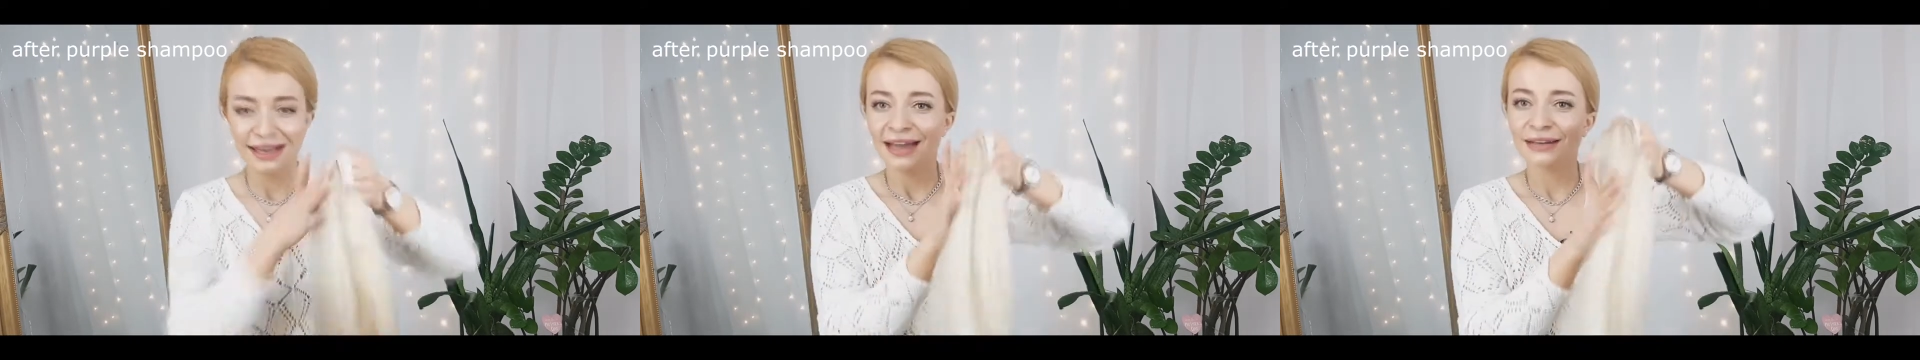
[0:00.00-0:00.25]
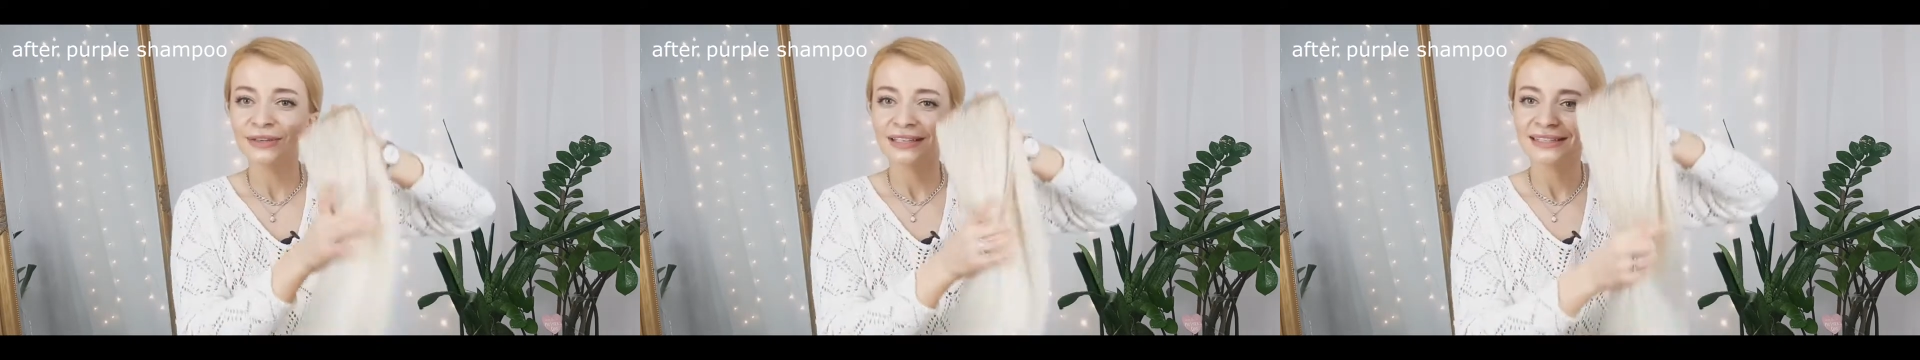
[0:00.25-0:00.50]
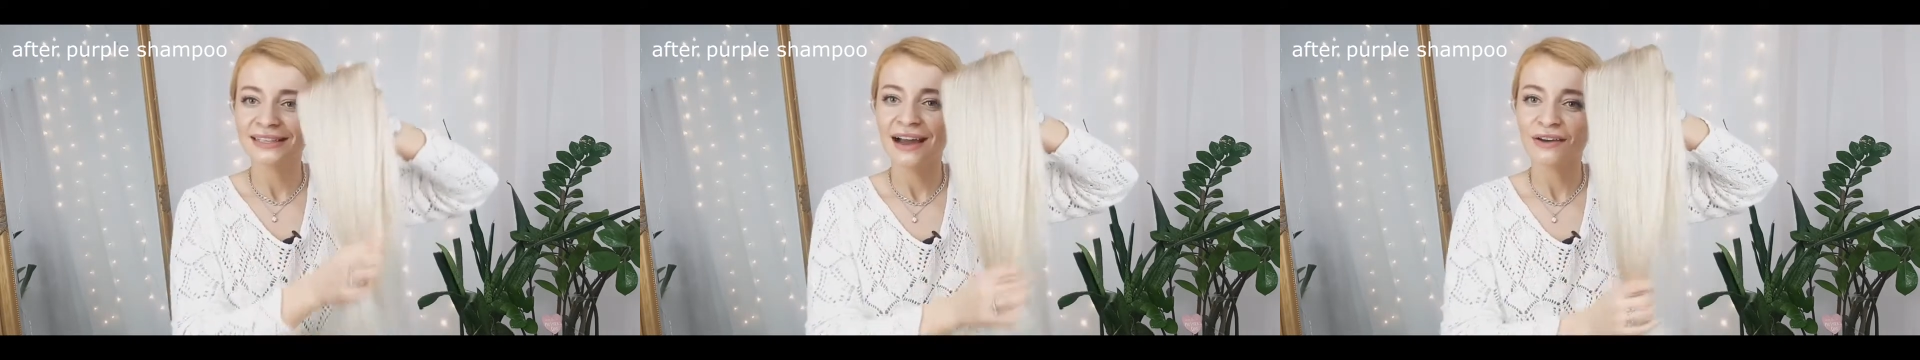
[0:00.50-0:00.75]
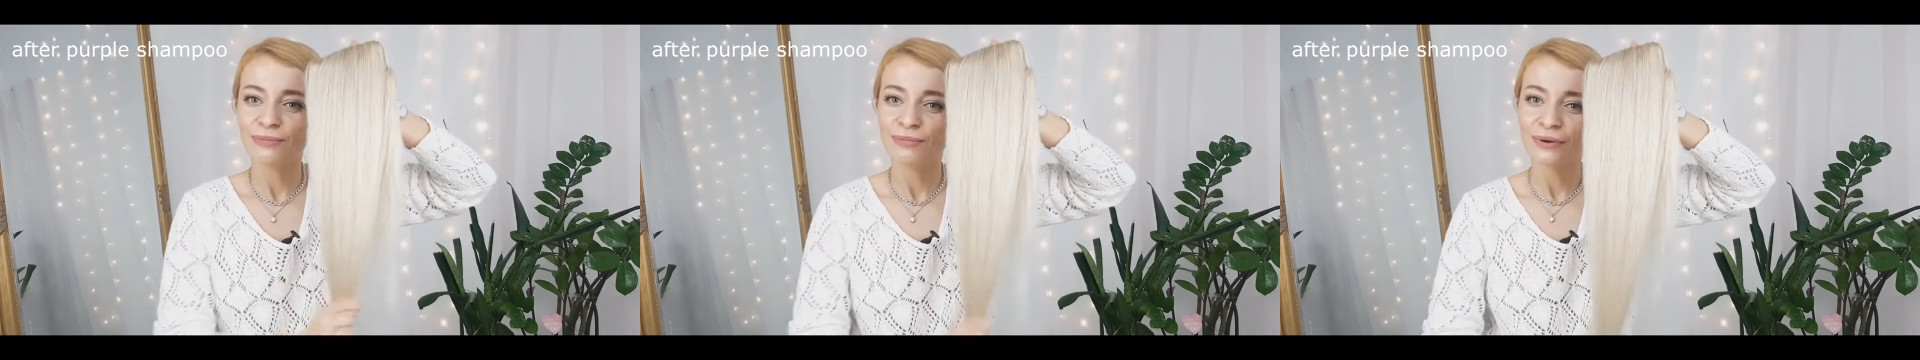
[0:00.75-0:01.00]
and you can see
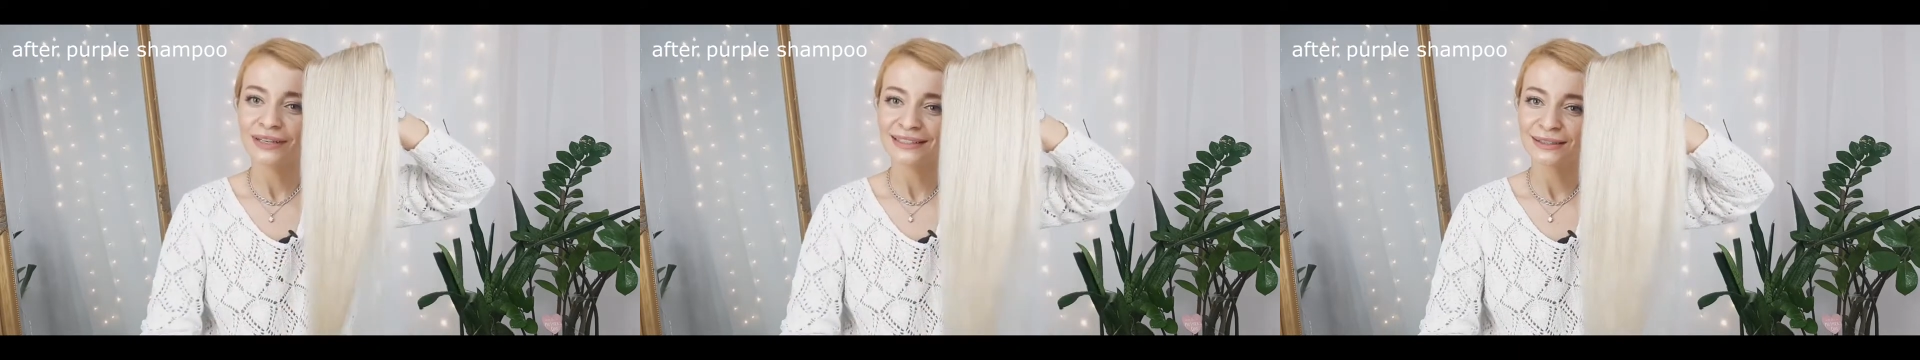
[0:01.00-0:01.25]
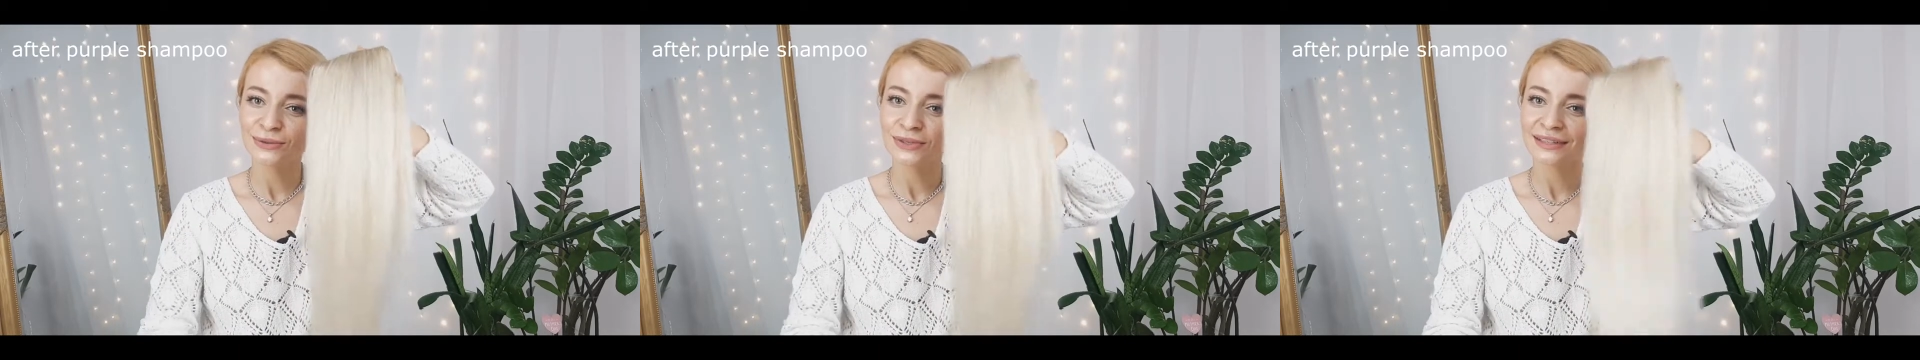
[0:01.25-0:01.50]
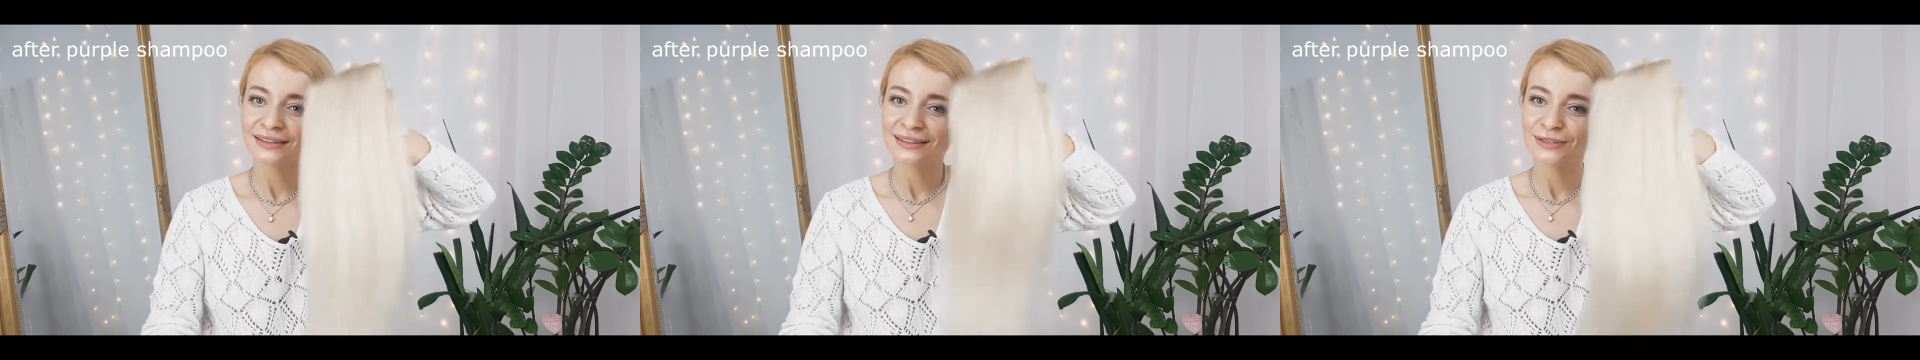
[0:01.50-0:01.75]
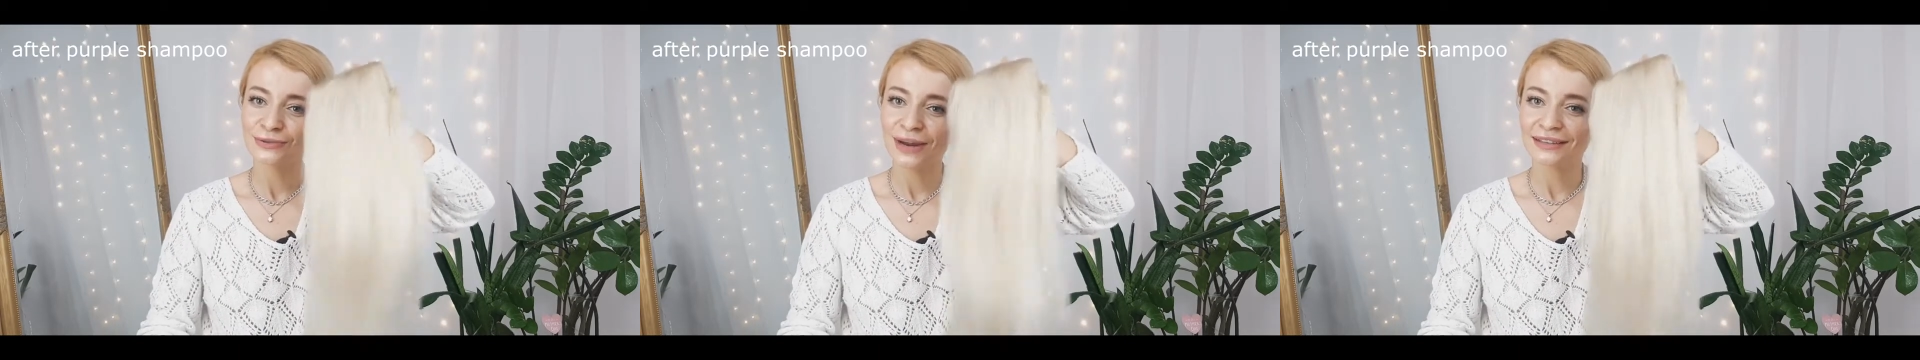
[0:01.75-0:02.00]
how the ponytail looks
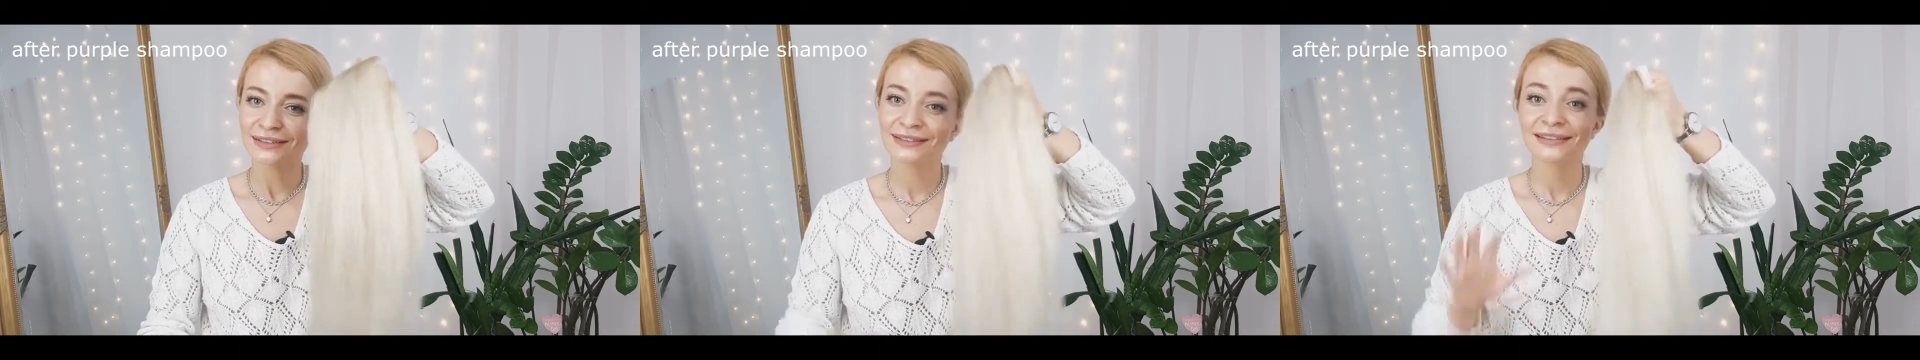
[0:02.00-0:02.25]
straight.